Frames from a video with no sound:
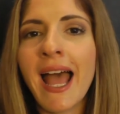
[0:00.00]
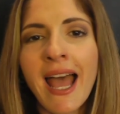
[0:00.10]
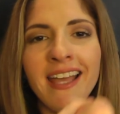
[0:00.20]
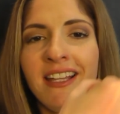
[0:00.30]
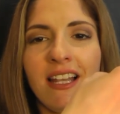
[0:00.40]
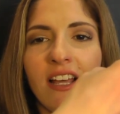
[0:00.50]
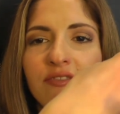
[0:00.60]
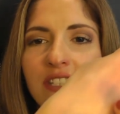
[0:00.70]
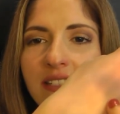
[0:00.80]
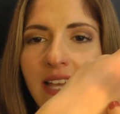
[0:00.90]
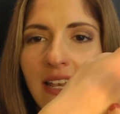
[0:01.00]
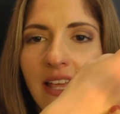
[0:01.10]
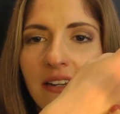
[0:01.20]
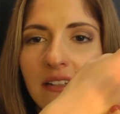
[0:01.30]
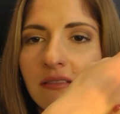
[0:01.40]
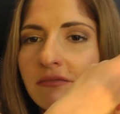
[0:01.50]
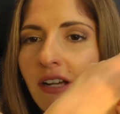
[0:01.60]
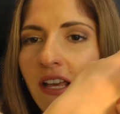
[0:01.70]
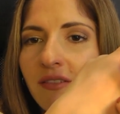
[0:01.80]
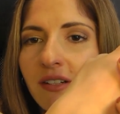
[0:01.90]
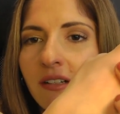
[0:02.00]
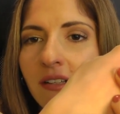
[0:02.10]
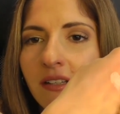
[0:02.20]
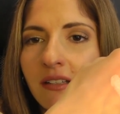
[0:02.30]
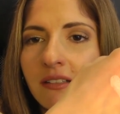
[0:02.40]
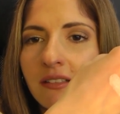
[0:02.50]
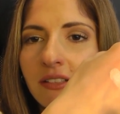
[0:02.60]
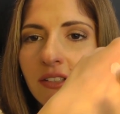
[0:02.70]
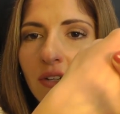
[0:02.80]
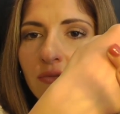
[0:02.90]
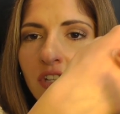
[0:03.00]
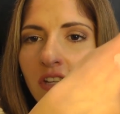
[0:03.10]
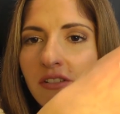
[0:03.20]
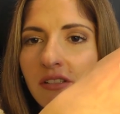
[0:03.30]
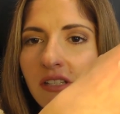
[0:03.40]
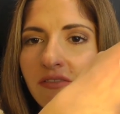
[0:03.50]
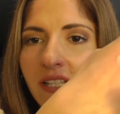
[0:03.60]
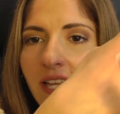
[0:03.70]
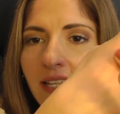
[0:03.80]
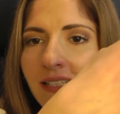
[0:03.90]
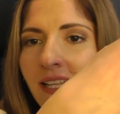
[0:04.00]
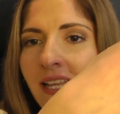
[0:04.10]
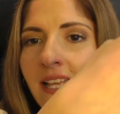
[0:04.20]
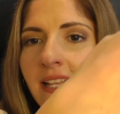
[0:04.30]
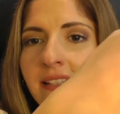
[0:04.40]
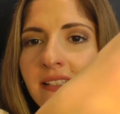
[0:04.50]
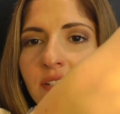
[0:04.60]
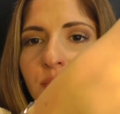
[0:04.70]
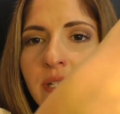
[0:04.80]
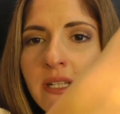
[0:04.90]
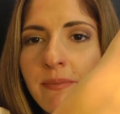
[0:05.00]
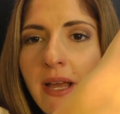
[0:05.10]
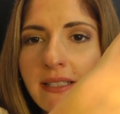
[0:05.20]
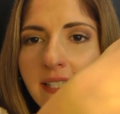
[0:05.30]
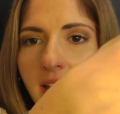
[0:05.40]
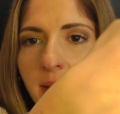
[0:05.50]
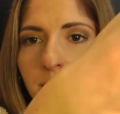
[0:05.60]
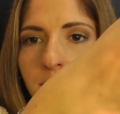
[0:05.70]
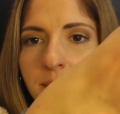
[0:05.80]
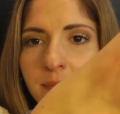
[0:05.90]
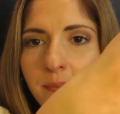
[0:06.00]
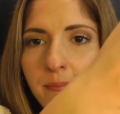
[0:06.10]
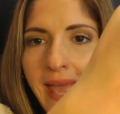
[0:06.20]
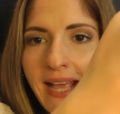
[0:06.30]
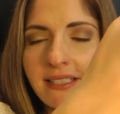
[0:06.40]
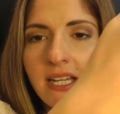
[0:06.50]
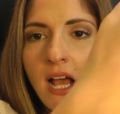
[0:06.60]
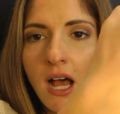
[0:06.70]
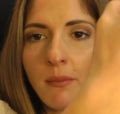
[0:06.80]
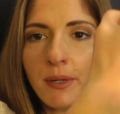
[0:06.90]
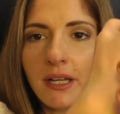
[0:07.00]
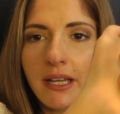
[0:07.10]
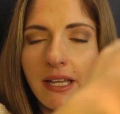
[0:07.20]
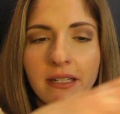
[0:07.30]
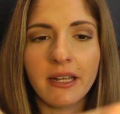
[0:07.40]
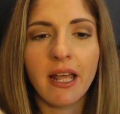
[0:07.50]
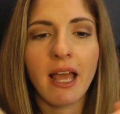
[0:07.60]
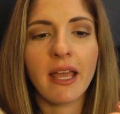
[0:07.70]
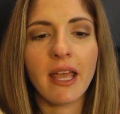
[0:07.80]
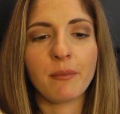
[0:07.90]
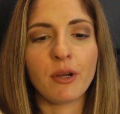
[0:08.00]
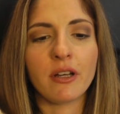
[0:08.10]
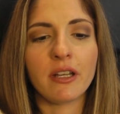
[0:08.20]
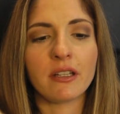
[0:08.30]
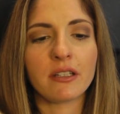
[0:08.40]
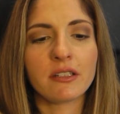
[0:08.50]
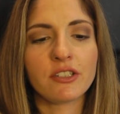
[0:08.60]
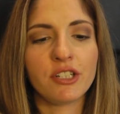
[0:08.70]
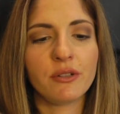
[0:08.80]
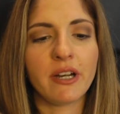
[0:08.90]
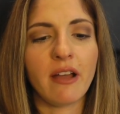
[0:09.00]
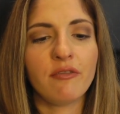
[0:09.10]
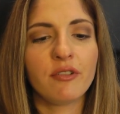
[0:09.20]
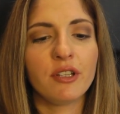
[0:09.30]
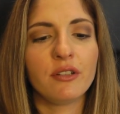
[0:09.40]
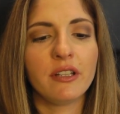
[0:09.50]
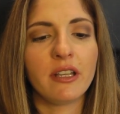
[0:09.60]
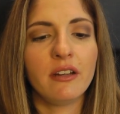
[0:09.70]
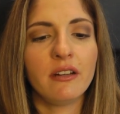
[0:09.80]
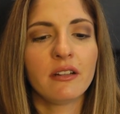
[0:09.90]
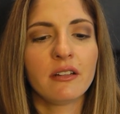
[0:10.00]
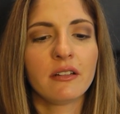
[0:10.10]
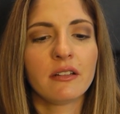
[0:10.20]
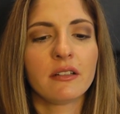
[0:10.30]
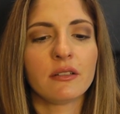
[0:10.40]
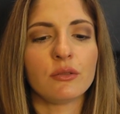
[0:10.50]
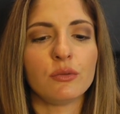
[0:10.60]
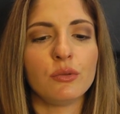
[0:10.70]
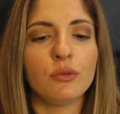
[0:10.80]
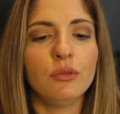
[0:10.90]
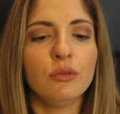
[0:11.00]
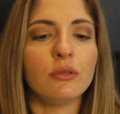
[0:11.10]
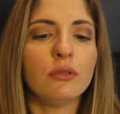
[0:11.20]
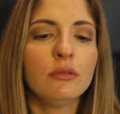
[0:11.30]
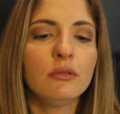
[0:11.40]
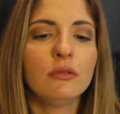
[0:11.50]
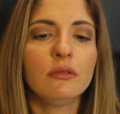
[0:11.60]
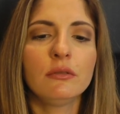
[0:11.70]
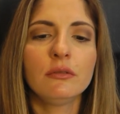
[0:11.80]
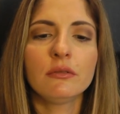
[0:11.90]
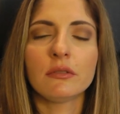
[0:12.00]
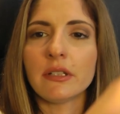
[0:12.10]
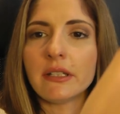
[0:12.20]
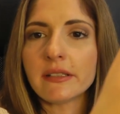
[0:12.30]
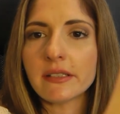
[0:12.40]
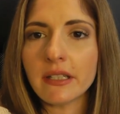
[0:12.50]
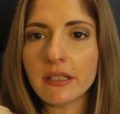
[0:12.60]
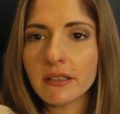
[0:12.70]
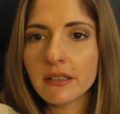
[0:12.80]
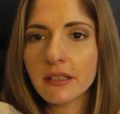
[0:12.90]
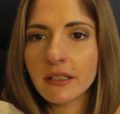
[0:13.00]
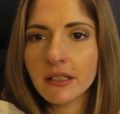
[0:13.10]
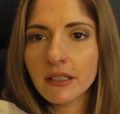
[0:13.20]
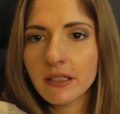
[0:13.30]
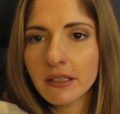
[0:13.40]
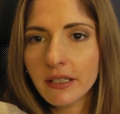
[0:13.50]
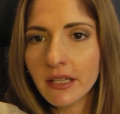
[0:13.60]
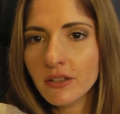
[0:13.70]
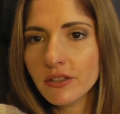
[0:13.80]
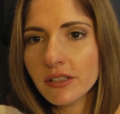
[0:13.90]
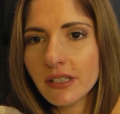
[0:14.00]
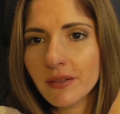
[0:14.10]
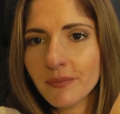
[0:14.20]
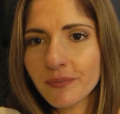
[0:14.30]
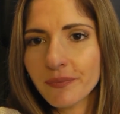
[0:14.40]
I love this highlighter, whatever. Don't justificate. This is really packed up, packed up, and I am gonna sheer it out for you in here. Ooh. Let's see. Can you see?